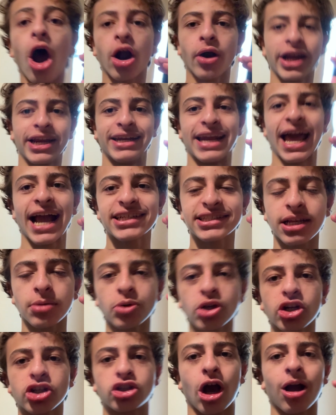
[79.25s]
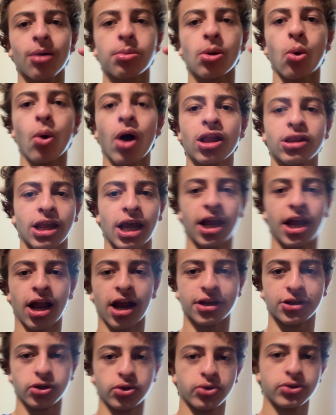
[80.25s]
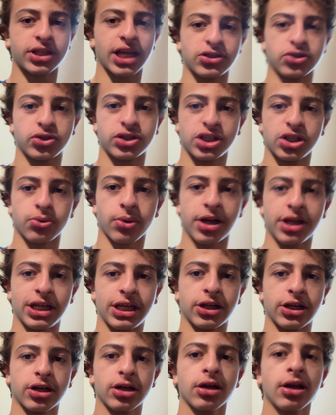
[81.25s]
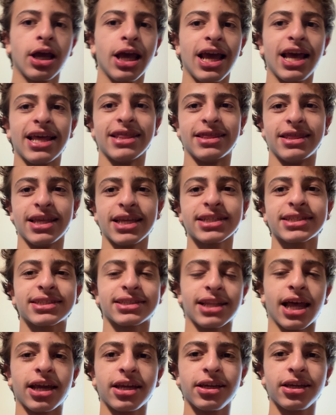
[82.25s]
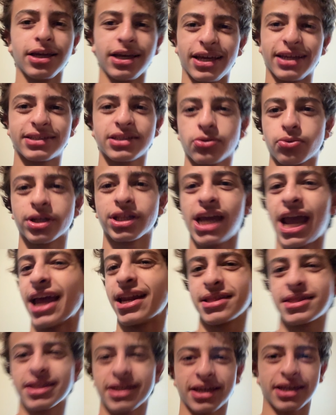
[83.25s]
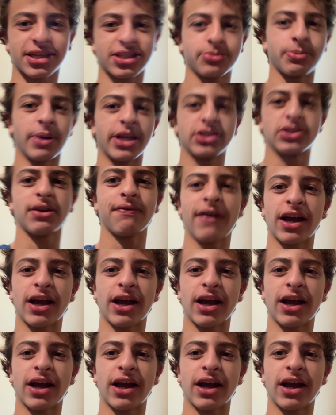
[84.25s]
Alright, next I'm gonna talk about what light I use, as you see right here. This light isn't really anything expensive.